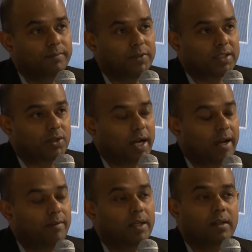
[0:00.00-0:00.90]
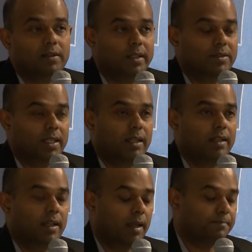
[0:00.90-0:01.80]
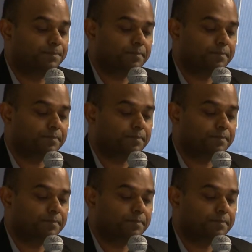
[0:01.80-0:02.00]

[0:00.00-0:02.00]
just to have their skin in the game.